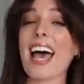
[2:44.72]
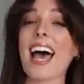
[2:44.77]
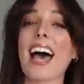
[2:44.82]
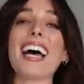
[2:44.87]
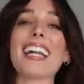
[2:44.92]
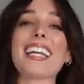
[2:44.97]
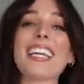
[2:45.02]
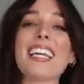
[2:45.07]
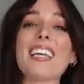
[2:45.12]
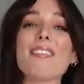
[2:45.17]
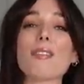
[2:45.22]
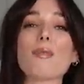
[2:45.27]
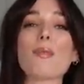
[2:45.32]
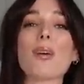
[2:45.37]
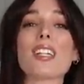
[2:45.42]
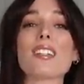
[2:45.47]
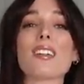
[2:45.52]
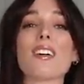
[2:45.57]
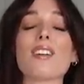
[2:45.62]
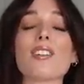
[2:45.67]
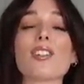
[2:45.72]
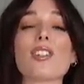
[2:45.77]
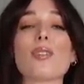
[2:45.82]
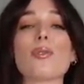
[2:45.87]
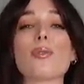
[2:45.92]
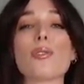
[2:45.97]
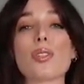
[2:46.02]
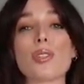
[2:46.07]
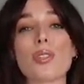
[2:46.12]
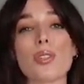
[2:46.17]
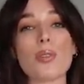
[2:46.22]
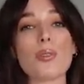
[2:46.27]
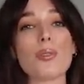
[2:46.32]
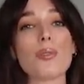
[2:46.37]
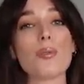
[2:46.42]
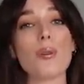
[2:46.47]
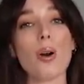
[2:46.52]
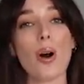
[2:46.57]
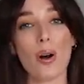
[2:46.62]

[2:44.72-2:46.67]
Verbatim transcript: And he even went on to sue